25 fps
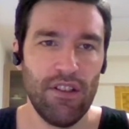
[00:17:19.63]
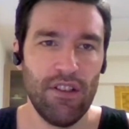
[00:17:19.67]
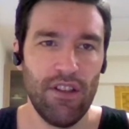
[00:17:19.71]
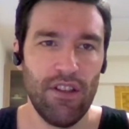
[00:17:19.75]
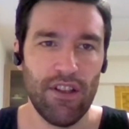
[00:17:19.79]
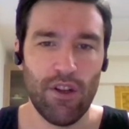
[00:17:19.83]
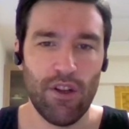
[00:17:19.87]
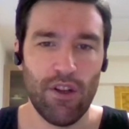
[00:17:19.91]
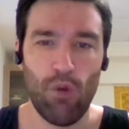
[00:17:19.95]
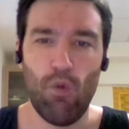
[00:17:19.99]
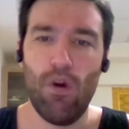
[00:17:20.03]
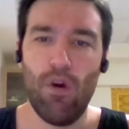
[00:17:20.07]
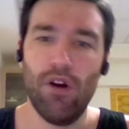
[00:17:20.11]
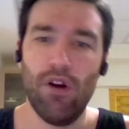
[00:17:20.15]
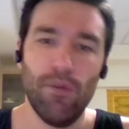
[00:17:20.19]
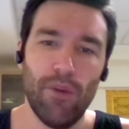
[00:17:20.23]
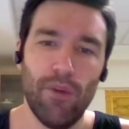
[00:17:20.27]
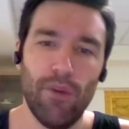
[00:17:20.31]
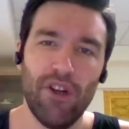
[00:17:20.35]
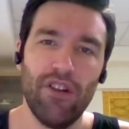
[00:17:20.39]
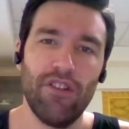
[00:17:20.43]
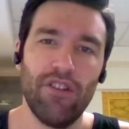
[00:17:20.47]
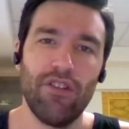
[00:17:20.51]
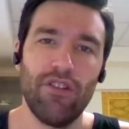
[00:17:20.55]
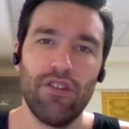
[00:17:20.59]

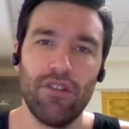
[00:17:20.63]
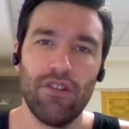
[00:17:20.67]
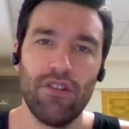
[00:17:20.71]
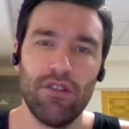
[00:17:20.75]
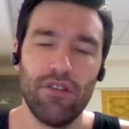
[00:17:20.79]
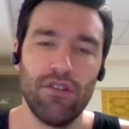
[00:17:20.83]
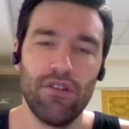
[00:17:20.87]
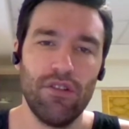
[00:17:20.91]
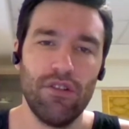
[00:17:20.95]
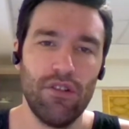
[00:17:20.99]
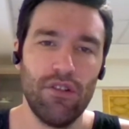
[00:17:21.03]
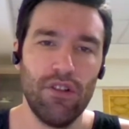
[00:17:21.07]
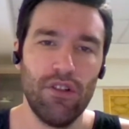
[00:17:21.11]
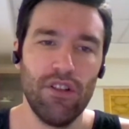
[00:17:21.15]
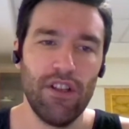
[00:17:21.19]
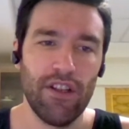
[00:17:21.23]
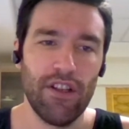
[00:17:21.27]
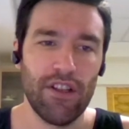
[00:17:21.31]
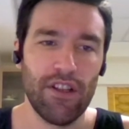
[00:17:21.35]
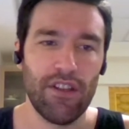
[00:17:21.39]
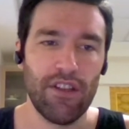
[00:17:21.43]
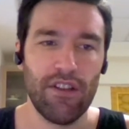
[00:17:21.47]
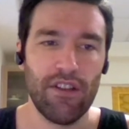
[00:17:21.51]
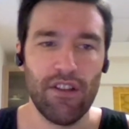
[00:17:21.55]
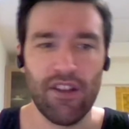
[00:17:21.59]
Walmart, or
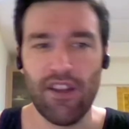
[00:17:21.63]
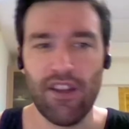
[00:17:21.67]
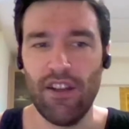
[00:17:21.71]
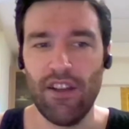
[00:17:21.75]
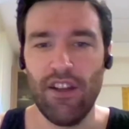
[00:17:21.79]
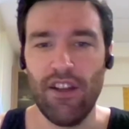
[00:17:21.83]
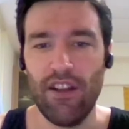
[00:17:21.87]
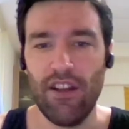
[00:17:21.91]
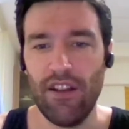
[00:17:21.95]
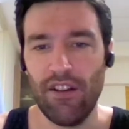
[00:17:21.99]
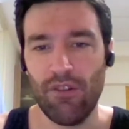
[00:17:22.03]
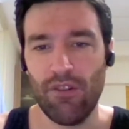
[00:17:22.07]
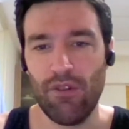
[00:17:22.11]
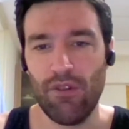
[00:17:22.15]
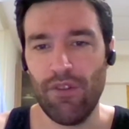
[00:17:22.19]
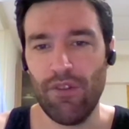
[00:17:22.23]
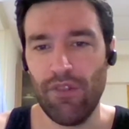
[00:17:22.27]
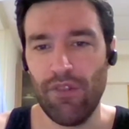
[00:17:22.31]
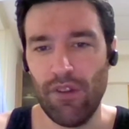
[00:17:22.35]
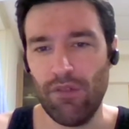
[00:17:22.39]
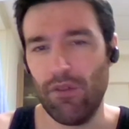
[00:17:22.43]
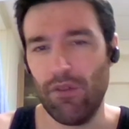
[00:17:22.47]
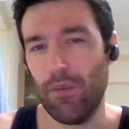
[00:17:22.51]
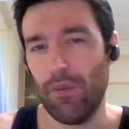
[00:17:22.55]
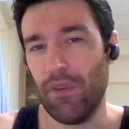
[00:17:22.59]
like a Canadian
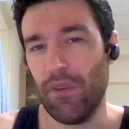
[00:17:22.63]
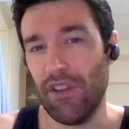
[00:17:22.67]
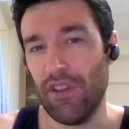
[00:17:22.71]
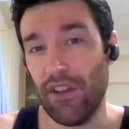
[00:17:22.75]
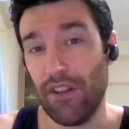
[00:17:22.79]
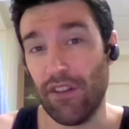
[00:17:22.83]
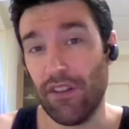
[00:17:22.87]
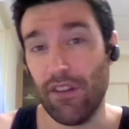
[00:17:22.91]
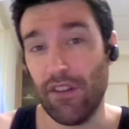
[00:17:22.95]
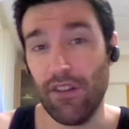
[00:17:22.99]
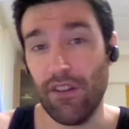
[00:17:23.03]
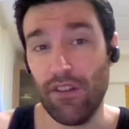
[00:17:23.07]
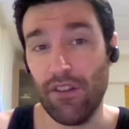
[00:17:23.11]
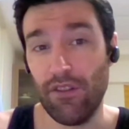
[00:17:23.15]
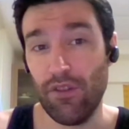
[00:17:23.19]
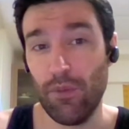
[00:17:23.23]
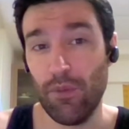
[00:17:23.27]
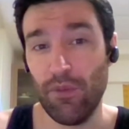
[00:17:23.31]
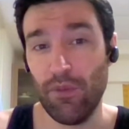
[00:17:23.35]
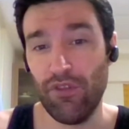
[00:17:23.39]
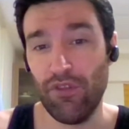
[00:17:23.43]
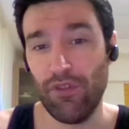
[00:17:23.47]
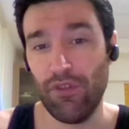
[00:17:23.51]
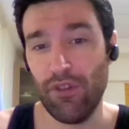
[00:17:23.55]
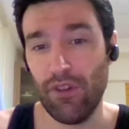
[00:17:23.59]
equivalent would be like the
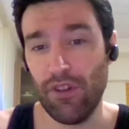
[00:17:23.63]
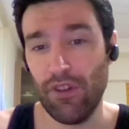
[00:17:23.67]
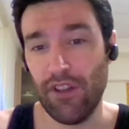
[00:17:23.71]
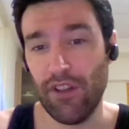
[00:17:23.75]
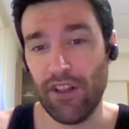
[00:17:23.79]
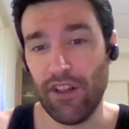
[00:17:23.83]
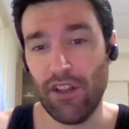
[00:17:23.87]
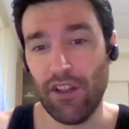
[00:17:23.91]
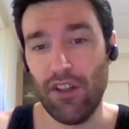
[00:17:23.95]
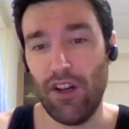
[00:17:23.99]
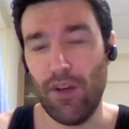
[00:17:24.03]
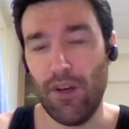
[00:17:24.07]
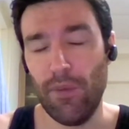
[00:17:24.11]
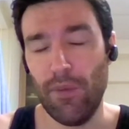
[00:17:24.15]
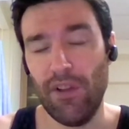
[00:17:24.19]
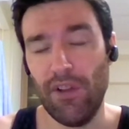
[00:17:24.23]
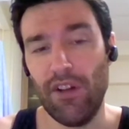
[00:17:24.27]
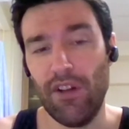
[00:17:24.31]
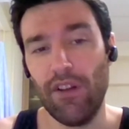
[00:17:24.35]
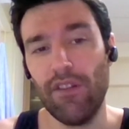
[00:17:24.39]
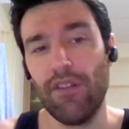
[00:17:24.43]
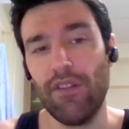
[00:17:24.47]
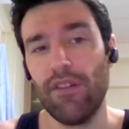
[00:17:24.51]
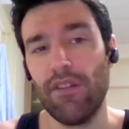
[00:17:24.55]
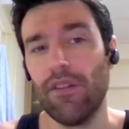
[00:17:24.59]
Superstore, like a
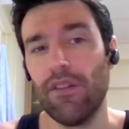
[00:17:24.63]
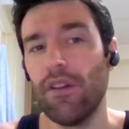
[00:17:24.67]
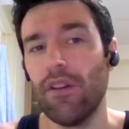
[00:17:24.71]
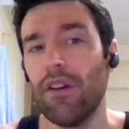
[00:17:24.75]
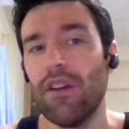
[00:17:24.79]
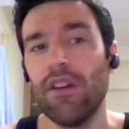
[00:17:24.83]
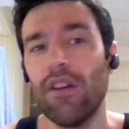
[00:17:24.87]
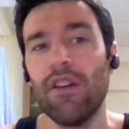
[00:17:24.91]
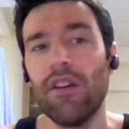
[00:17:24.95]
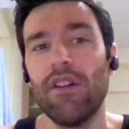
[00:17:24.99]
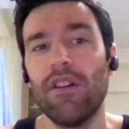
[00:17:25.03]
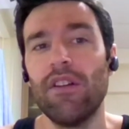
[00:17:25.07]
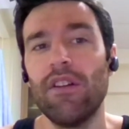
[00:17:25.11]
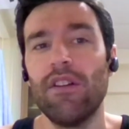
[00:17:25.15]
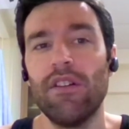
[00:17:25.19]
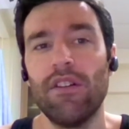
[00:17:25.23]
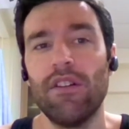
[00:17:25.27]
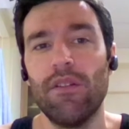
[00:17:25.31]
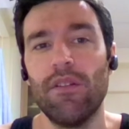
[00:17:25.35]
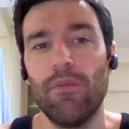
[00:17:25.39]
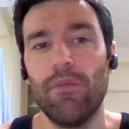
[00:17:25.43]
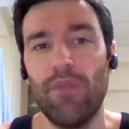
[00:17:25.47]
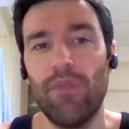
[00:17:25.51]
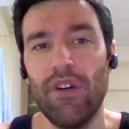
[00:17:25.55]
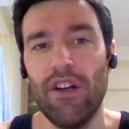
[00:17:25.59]
Loblaws.
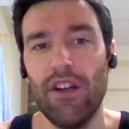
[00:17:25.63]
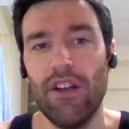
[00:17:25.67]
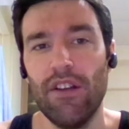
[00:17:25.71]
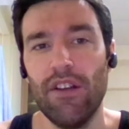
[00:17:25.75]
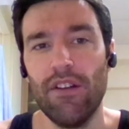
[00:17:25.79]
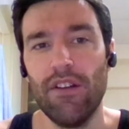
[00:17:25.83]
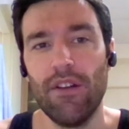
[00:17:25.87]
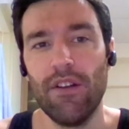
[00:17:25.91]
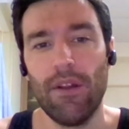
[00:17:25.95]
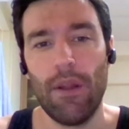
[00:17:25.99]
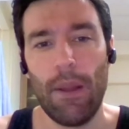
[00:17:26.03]
But